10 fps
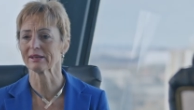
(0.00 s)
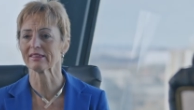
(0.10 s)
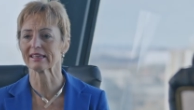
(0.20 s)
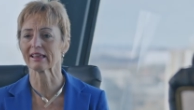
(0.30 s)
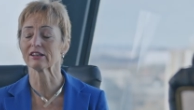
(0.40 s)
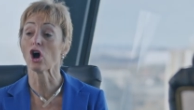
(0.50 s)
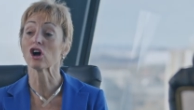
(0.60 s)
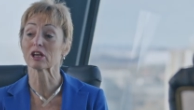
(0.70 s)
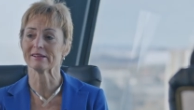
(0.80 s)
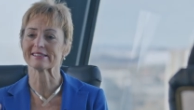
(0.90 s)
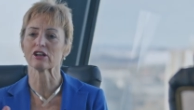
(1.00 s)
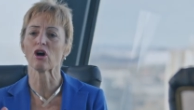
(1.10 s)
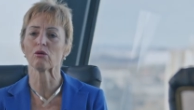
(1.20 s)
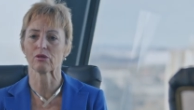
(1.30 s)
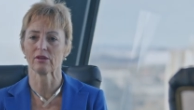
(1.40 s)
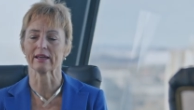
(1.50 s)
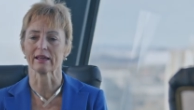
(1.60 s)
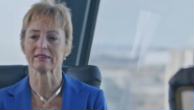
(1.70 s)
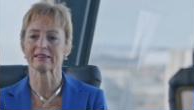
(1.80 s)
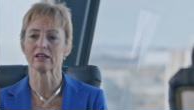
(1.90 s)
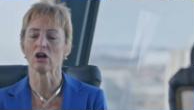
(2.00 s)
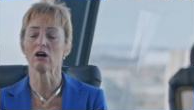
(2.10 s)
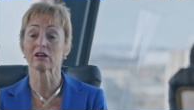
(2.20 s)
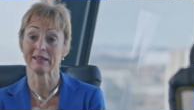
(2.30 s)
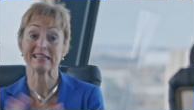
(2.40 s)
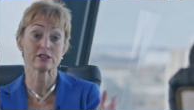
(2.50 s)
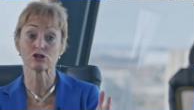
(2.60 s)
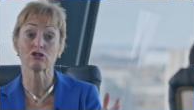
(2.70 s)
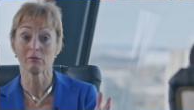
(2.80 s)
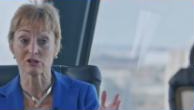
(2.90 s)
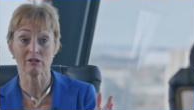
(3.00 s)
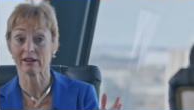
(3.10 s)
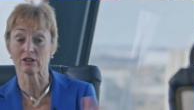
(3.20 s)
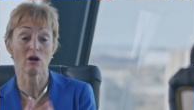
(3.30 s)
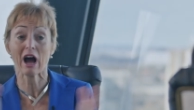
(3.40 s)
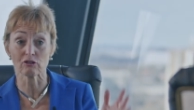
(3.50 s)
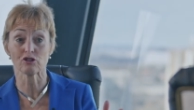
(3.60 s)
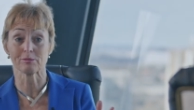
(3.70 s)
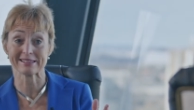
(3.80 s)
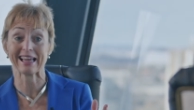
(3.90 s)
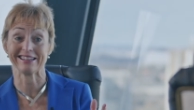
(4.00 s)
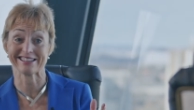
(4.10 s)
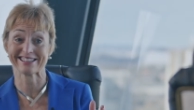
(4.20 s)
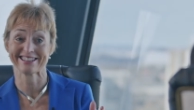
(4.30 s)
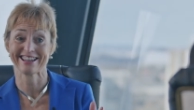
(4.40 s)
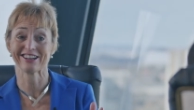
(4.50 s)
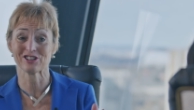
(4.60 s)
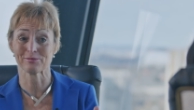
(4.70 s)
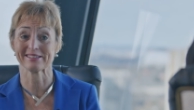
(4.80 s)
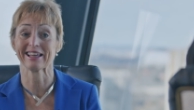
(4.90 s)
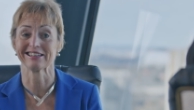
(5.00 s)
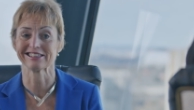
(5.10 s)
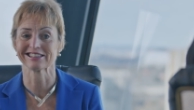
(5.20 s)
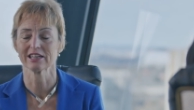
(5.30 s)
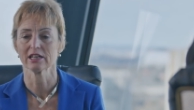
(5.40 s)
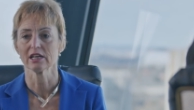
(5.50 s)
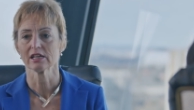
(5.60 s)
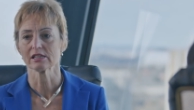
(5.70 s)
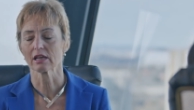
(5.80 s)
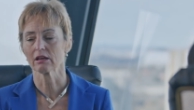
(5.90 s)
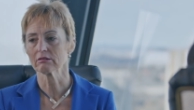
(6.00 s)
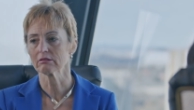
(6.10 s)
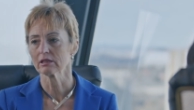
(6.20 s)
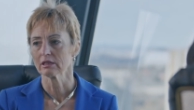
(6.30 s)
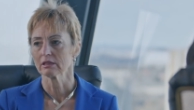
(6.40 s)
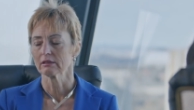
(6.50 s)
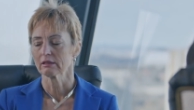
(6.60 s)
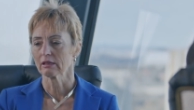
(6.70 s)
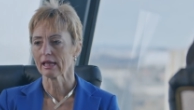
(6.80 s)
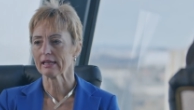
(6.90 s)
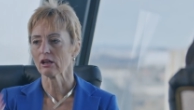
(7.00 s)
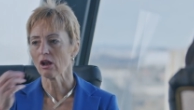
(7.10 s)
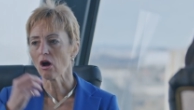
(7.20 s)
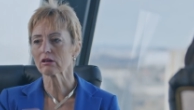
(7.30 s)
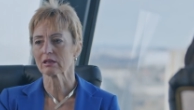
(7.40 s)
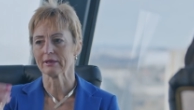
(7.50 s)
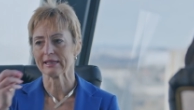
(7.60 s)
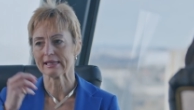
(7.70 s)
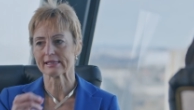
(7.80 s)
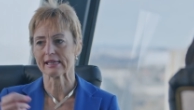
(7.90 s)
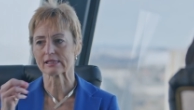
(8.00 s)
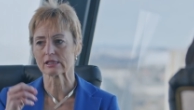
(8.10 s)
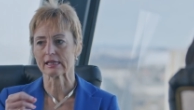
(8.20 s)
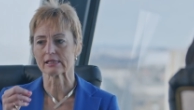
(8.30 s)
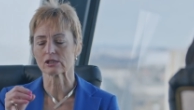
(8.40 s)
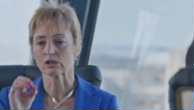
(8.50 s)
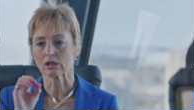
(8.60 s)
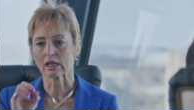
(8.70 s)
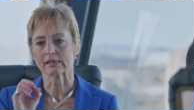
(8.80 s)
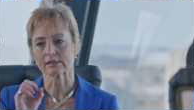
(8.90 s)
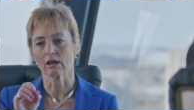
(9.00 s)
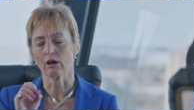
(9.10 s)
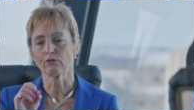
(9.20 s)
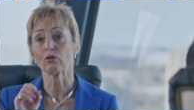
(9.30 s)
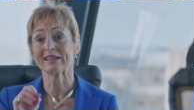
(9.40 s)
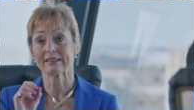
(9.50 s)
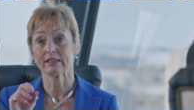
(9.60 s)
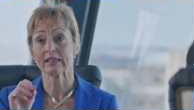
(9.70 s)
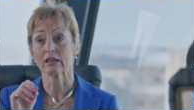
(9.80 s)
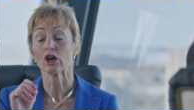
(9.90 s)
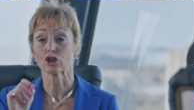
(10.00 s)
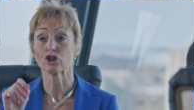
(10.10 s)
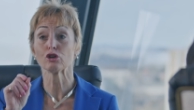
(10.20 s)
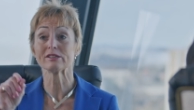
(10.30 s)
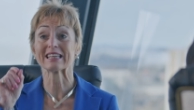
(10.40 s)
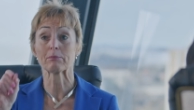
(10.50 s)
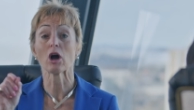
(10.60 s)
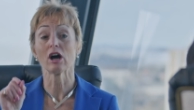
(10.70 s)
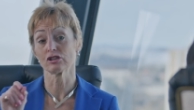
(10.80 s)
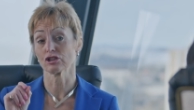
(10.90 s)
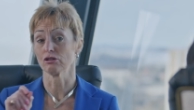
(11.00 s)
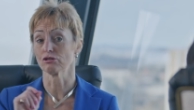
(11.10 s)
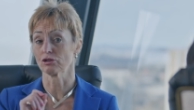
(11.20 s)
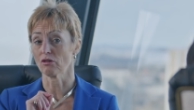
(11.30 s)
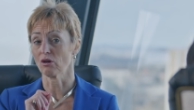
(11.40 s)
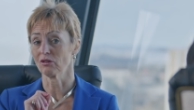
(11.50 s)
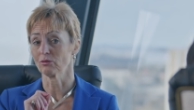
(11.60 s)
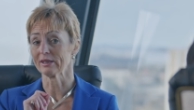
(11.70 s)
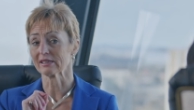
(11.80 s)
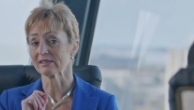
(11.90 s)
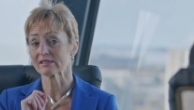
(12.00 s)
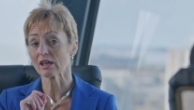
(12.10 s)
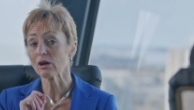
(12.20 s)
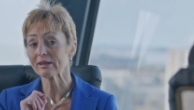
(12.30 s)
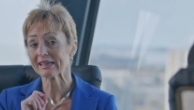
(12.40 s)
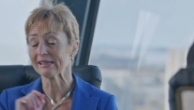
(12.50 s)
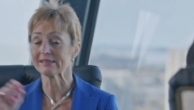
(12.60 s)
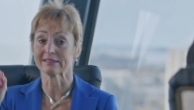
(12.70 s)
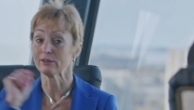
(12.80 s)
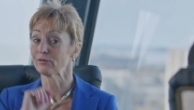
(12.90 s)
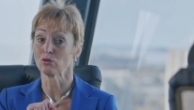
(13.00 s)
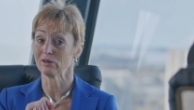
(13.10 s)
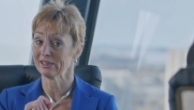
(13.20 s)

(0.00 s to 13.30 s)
I mean, I think an argument's a whole thing. I think an argument is the drama triangle, 100%. Yeah. 100%. So in an argument, it's, it's, it's, it's avoiding the accusing persecutor role that we can so easily fall